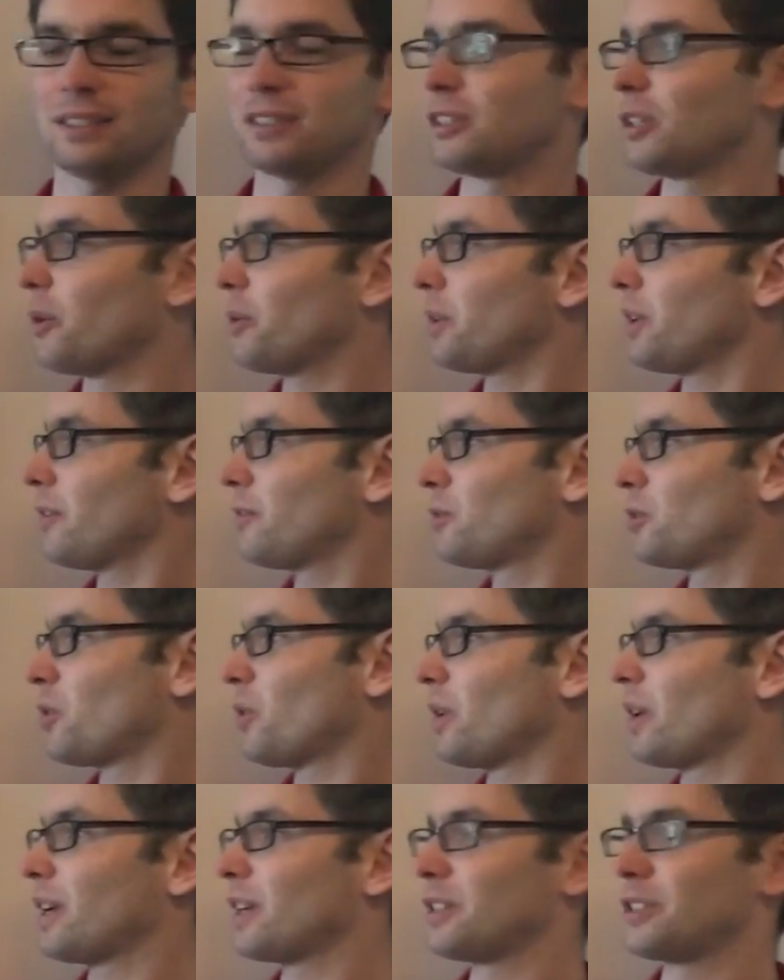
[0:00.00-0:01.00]
Don't give
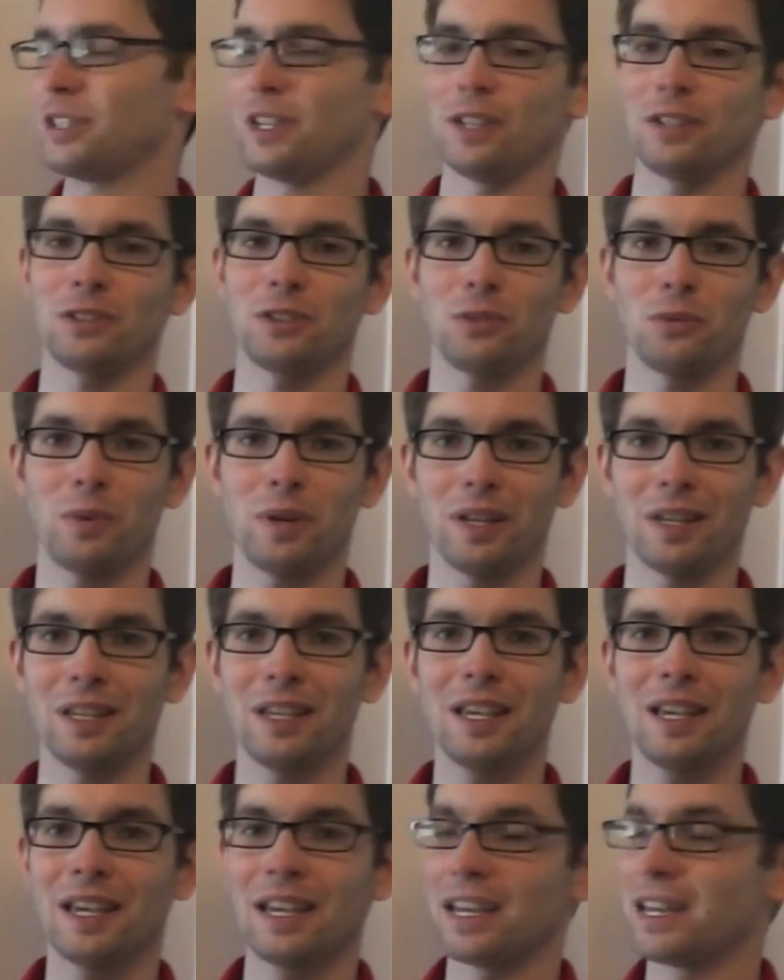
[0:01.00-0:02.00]
Choyon a chance to win.
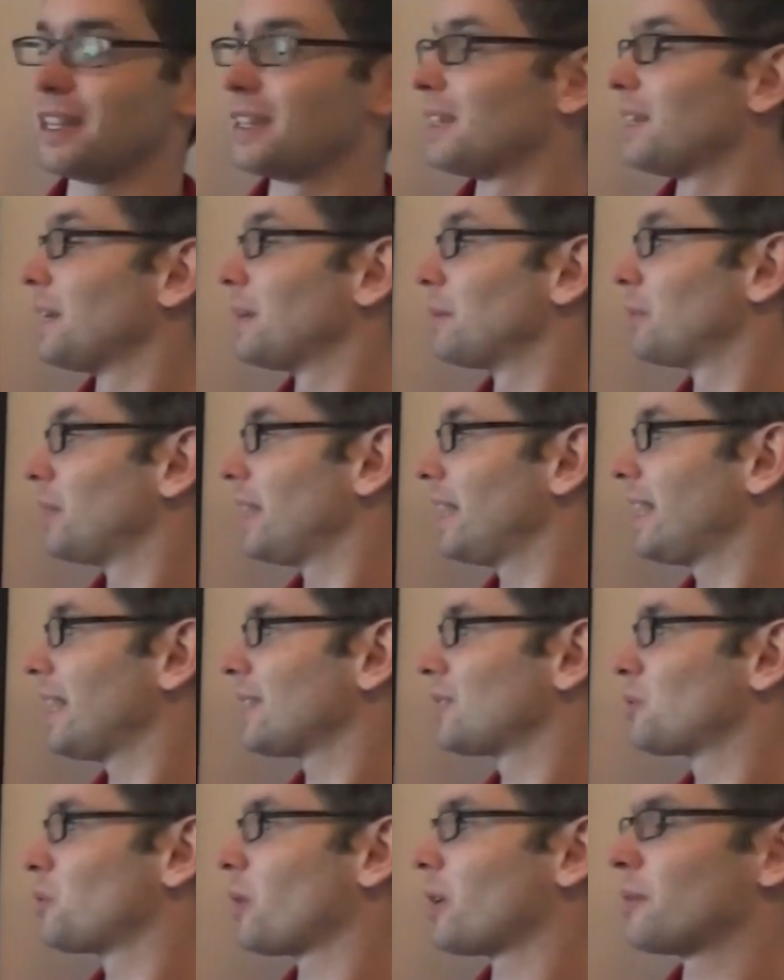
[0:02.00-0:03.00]
Play
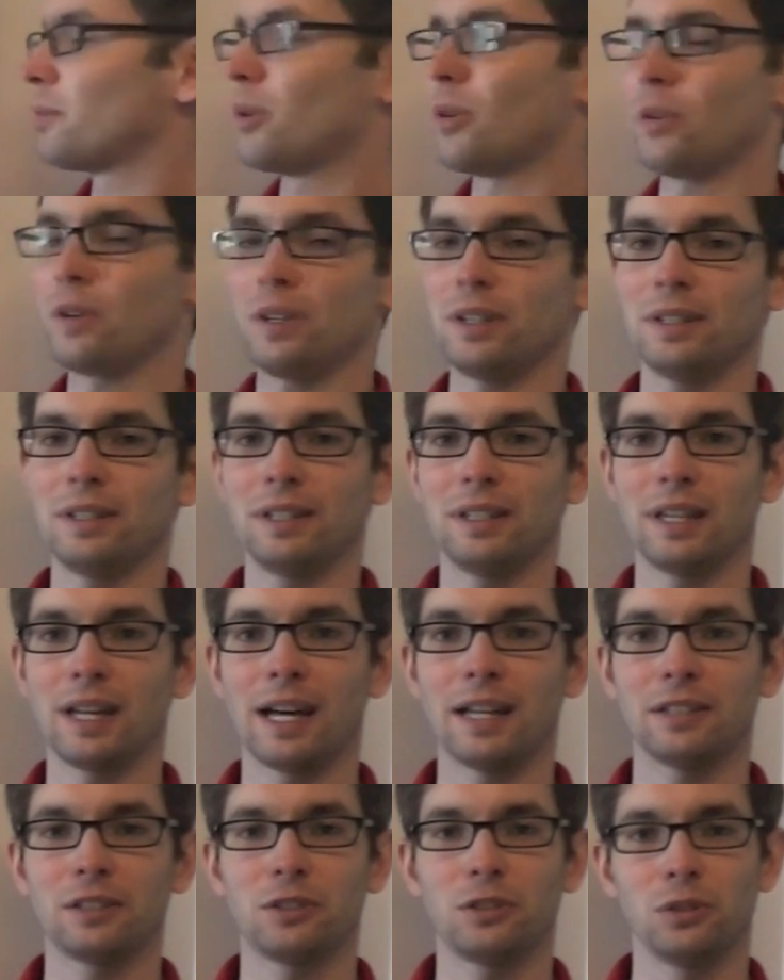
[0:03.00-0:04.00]
against one opponent,
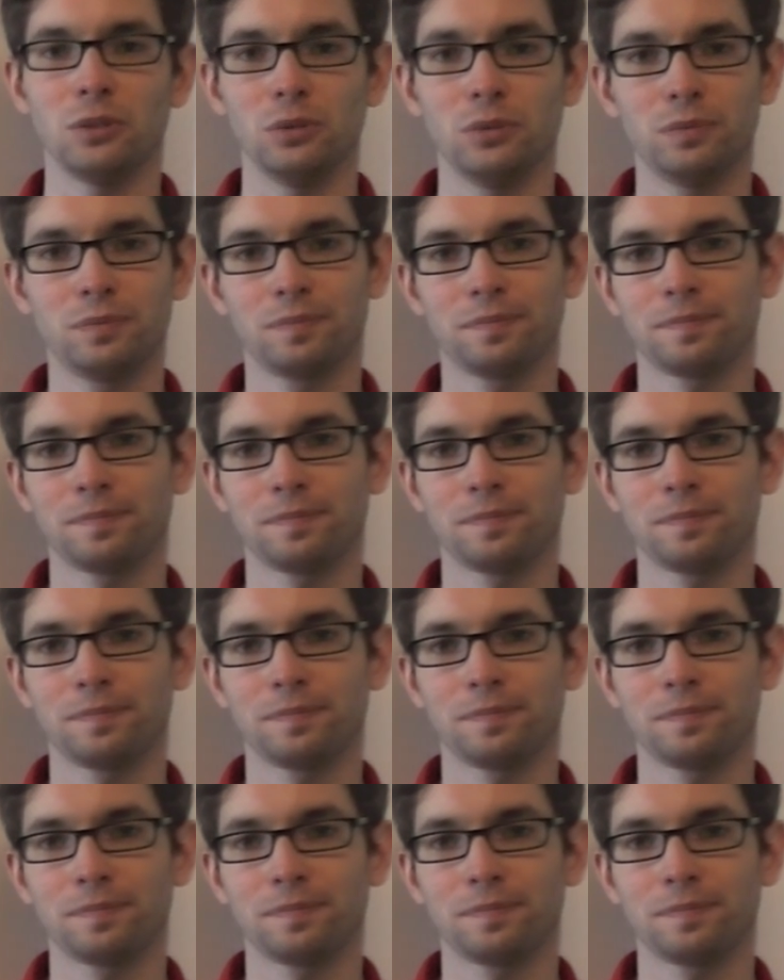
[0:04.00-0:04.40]
not two.